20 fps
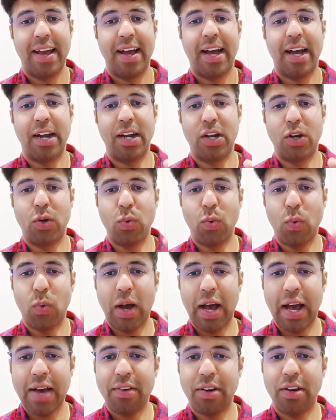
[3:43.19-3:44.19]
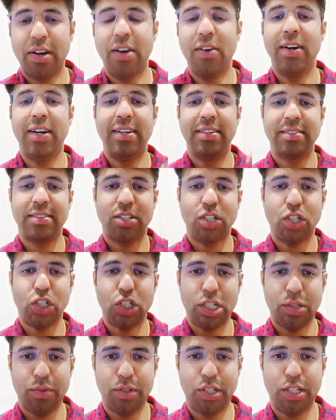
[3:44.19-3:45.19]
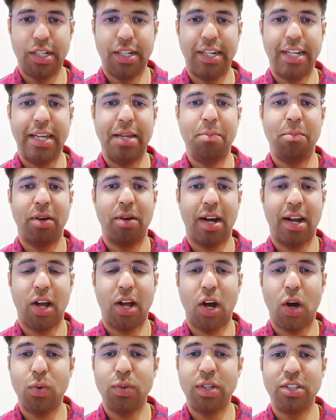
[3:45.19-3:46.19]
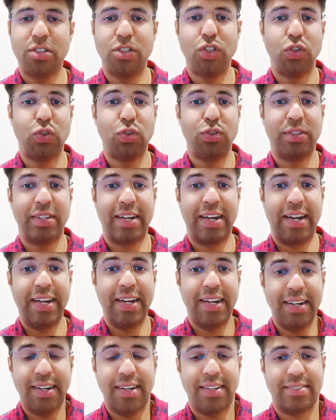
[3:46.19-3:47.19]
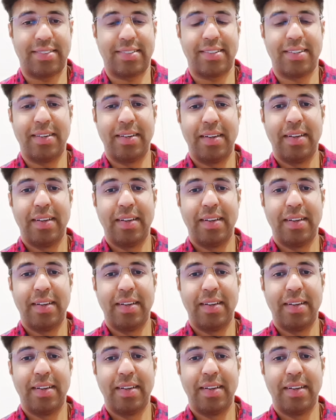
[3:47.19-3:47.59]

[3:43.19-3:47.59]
and to have a regular discussion with your team on how these issues are getting addressed.